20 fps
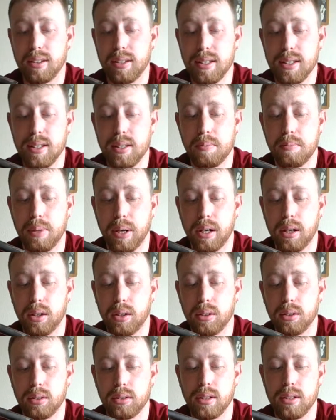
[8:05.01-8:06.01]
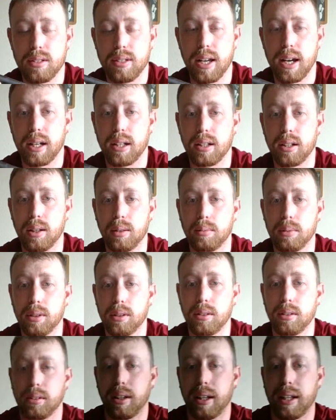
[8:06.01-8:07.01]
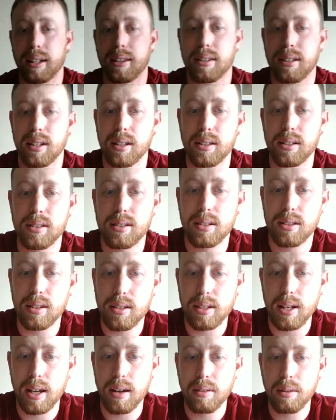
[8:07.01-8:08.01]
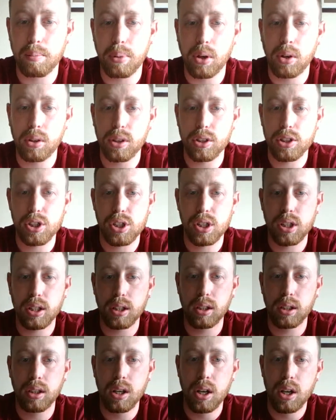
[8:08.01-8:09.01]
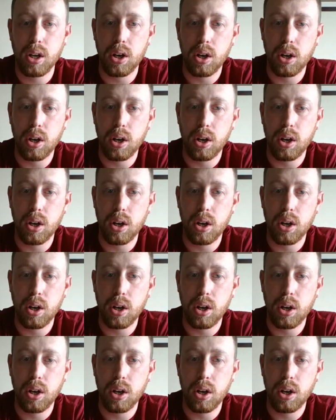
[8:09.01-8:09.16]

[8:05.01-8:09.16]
This barrel does not come like this. Doesn't have the polishing